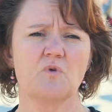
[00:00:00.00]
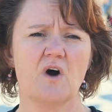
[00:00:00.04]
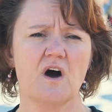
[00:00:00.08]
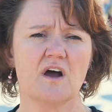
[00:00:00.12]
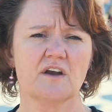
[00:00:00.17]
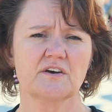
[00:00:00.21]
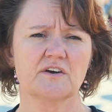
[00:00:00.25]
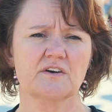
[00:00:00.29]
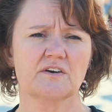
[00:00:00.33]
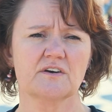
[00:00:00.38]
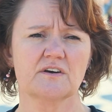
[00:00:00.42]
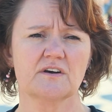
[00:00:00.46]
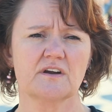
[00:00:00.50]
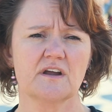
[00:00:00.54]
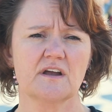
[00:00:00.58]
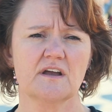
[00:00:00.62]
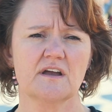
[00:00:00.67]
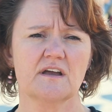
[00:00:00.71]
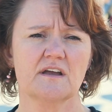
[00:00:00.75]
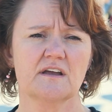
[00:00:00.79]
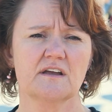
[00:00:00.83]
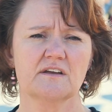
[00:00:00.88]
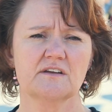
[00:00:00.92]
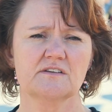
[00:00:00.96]
water
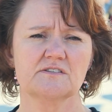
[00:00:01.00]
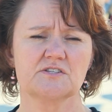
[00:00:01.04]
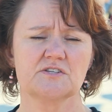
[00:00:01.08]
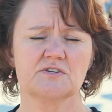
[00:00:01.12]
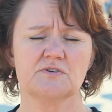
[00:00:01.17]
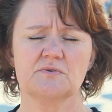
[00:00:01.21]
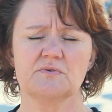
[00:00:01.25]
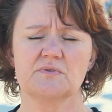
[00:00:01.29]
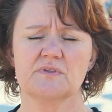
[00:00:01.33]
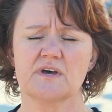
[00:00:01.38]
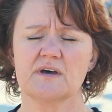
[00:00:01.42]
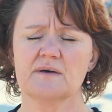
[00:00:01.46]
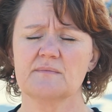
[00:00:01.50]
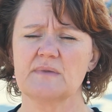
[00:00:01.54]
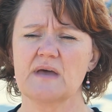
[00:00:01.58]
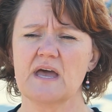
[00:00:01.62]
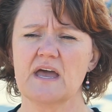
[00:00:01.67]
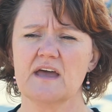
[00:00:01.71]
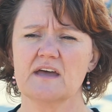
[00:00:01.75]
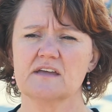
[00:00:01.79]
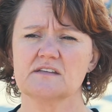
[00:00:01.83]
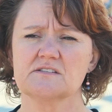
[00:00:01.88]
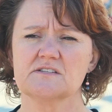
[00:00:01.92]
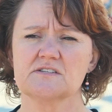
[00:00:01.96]
to them.
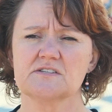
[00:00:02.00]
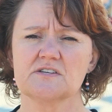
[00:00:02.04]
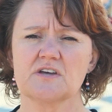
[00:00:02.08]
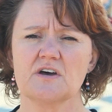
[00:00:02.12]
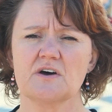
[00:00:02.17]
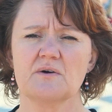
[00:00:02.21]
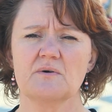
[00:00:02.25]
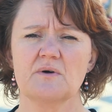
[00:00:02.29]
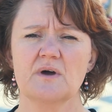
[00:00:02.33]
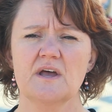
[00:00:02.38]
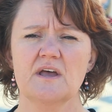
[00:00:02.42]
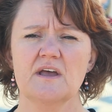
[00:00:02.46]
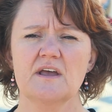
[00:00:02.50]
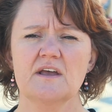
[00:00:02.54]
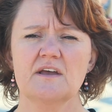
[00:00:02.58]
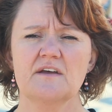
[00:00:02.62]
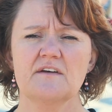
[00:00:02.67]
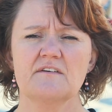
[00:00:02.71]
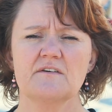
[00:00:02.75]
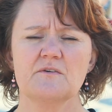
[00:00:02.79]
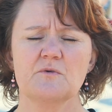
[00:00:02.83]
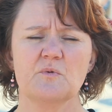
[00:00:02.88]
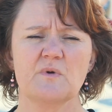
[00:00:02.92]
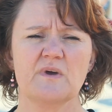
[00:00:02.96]
And so
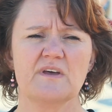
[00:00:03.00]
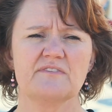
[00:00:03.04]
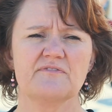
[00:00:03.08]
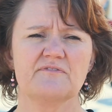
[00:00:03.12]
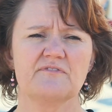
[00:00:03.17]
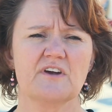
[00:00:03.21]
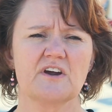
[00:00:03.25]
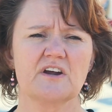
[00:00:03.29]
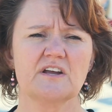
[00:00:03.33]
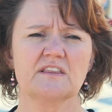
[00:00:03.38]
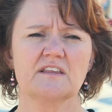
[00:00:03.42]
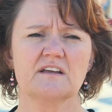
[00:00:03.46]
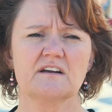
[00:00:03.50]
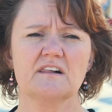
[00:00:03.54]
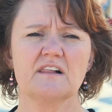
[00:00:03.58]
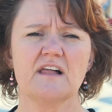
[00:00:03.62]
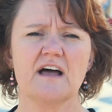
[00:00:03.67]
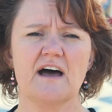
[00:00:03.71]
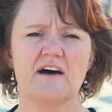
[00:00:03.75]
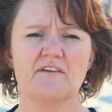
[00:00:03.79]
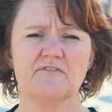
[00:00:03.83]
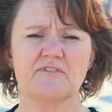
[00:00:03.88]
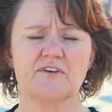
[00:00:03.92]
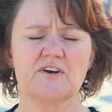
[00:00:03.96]
with very little
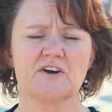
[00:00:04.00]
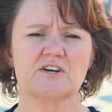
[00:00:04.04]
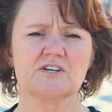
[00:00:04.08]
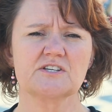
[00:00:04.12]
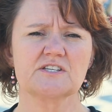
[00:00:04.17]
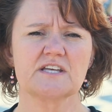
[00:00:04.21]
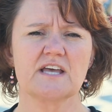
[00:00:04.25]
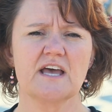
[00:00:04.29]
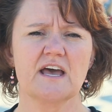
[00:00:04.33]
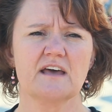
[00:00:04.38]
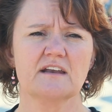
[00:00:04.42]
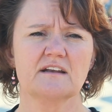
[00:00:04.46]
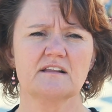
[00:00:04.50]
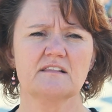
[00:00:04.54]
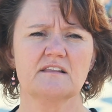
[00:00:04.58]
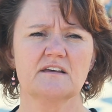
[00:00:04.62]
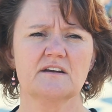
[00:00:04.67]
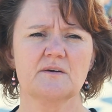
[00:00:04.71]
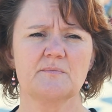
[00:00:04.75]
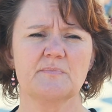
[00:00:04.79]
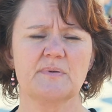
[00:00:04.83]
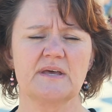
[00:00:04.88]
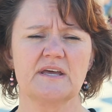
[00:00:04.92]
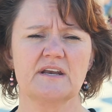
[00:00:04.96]
effort and a
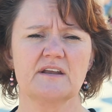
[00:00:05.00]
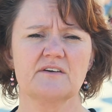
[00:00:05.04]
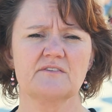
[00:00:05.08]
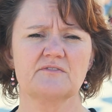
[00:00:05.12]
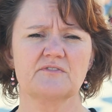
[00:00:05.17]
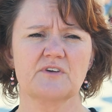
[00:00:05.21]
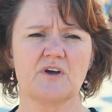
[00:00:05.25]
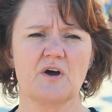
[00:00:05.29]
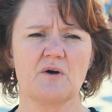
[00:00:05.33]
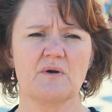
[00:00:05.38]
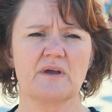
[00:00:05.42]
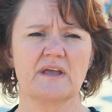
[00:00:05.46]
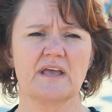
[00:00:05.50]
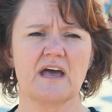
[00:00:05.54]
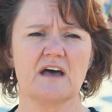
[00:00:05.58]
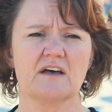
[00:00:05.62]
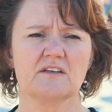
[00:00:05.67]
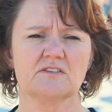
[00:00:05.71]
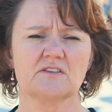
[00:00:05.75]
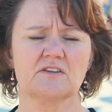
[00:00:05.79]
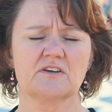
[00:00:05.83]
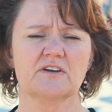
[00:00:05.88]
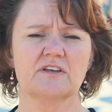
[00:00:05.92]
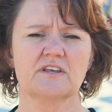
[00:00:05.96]
little bit of going
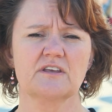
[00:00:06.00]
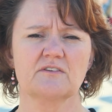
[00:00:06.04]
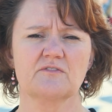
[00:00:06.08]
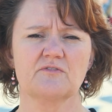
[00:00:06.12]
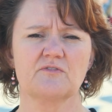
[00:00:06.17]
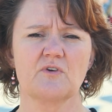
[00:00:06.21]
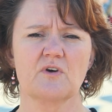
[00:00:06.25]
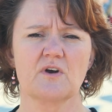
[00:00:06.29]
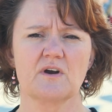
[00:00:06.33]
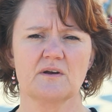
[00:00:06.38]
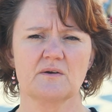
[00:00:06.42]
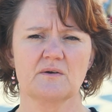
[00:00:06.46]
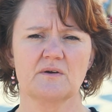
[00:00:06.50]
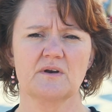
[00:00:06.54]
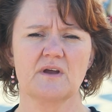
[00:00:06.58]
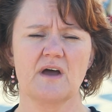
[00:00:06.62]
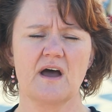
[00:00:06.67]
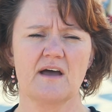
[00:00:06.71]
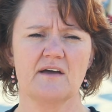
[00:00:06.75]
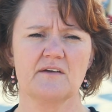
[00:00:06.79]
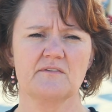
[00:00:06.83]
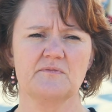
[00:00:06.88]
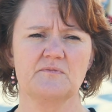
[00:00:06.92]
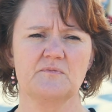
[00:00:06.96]
out and looking for it,
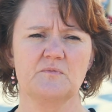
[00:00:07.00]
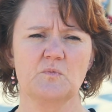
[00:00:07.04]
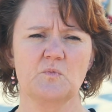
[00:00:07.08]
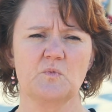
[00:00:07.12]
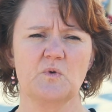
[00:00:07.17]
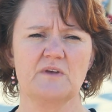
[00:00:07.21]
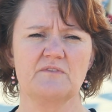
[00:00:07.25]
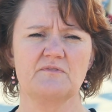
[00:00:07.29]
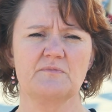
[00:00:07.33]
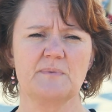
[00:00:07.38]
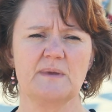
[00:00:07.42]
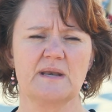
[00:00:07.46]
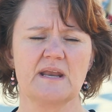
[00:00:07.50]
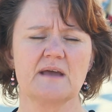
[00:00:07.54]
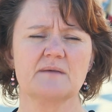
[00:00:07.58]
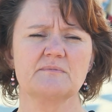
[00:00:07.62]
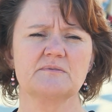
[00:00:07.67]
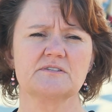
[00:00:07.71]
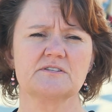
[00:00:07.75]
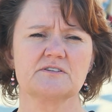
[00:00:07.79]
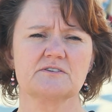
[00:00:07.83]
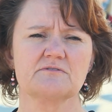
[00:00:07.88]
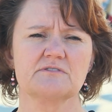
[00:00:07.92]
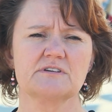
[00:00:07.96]
we've been
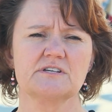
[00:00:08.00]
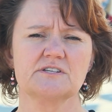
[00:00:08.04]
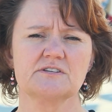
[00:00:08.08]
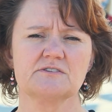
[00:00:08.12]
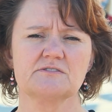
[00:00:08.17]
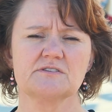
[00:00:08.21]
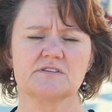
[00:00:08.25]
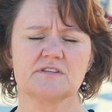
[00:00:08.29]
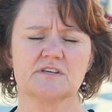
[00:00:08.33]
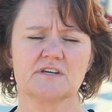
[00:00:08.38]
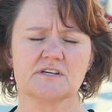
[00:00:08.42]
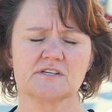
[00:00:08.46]
able to reduce the